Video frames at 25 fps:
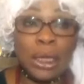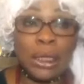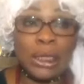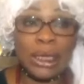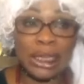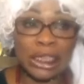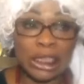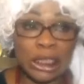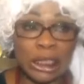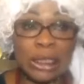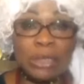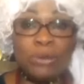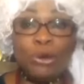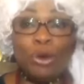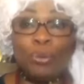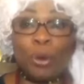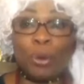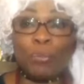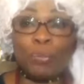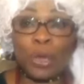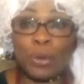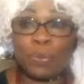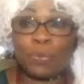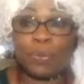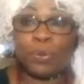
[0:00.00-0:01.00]
This group
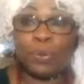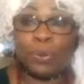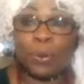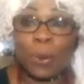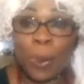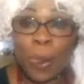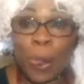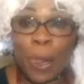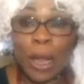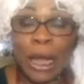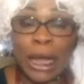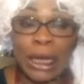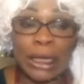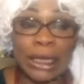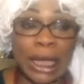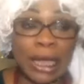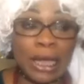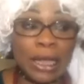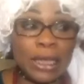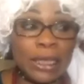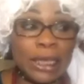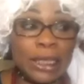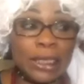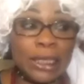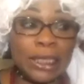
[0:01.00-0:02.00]
of people,
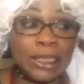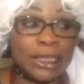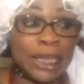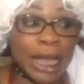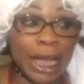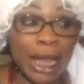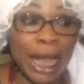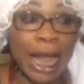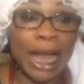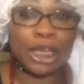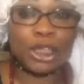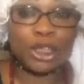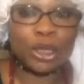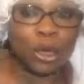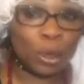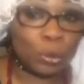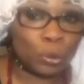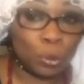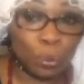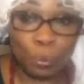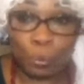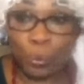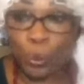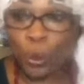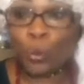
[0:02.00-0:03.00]
they take
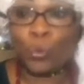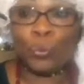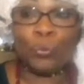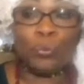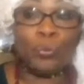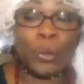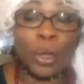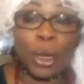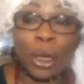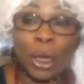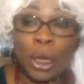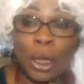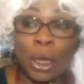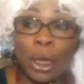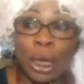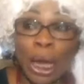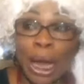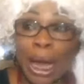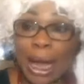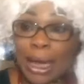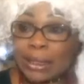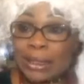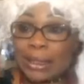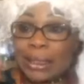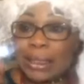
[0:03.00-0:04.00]
action, boom,
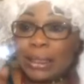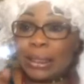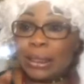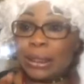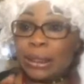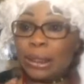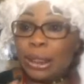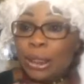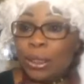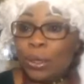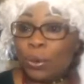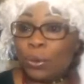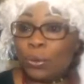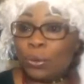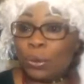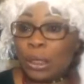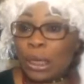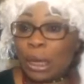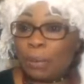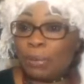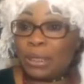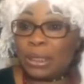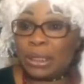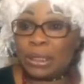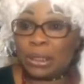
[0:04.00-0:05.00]
as in, you know,
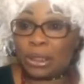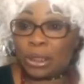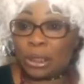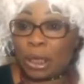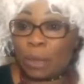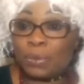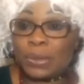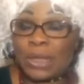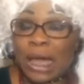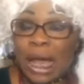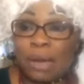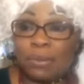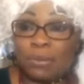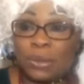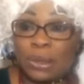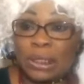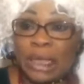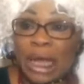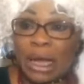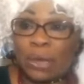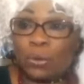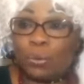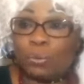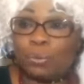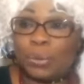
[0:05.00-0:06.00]
I mean, sometimes
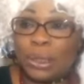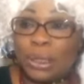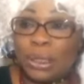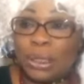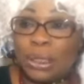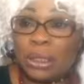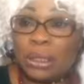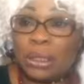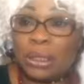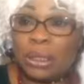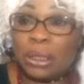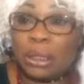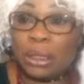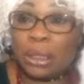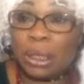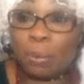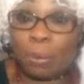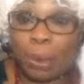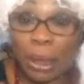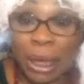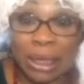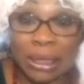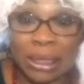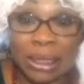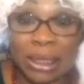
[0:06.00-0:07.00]
that could be a
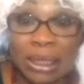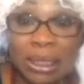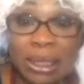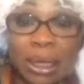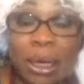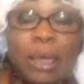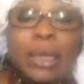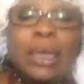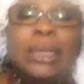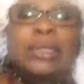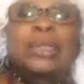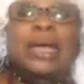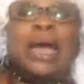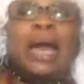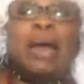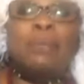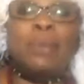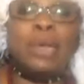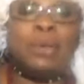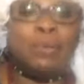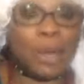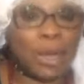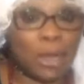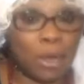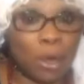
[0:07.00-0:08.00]
blessing, other
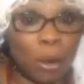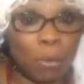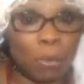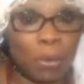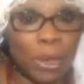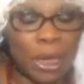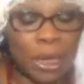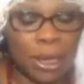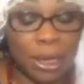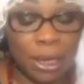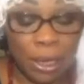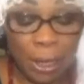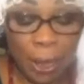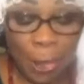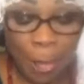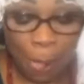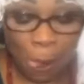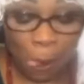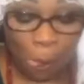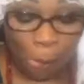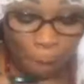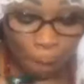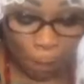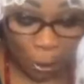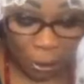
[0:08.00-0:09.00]
time it may not be.
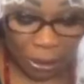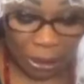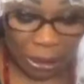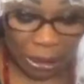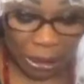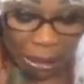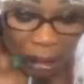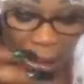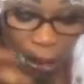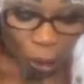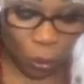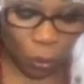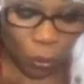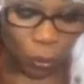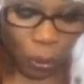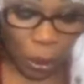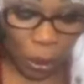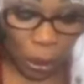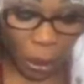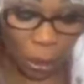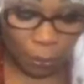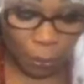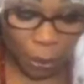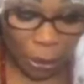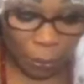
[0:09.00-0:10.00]
But, you know,
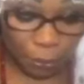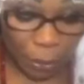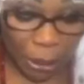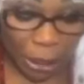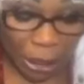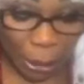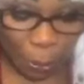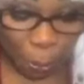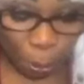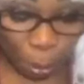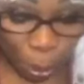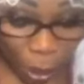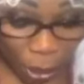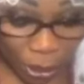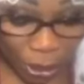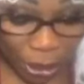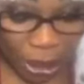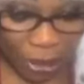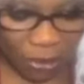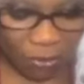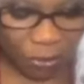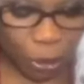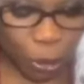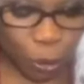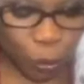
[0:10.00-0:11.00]
being
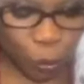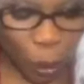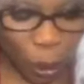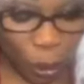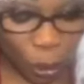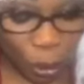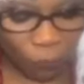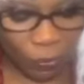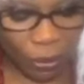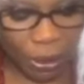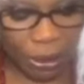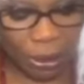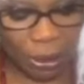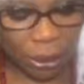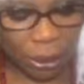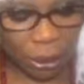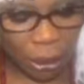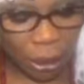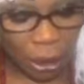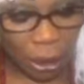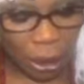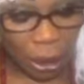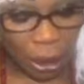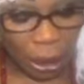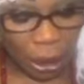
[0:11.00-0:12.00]
impulsive is one of it.
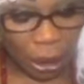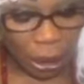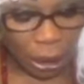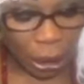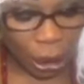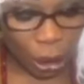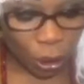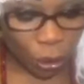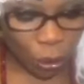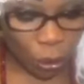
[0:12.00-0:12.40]
You